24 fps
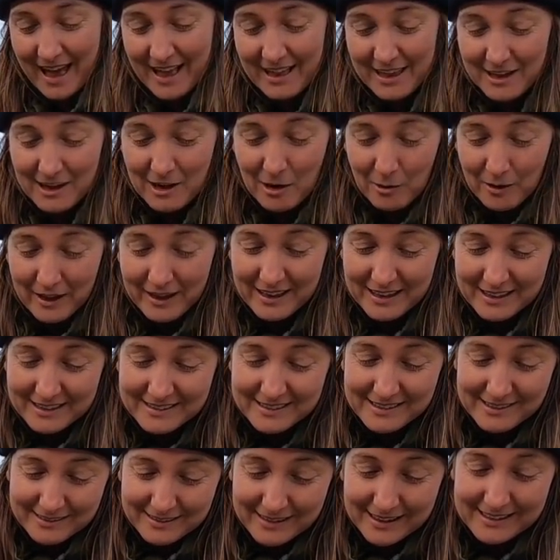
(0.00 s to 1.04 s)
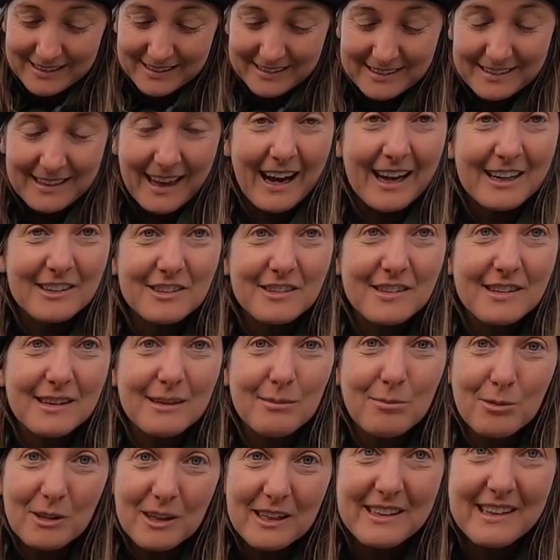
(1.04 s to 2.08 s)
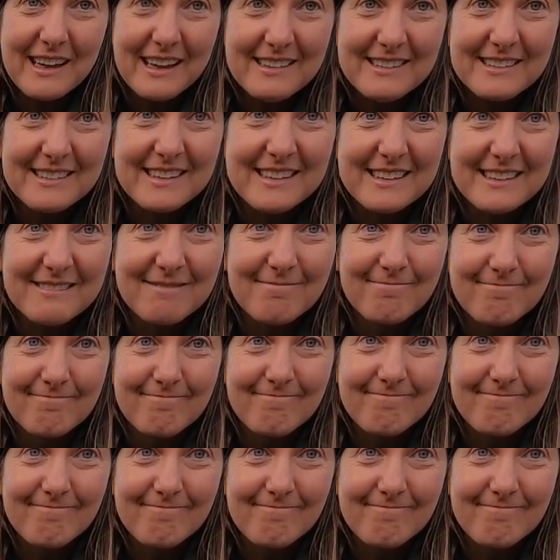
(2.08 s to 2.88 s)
And you know what? It's actually pretty tasty.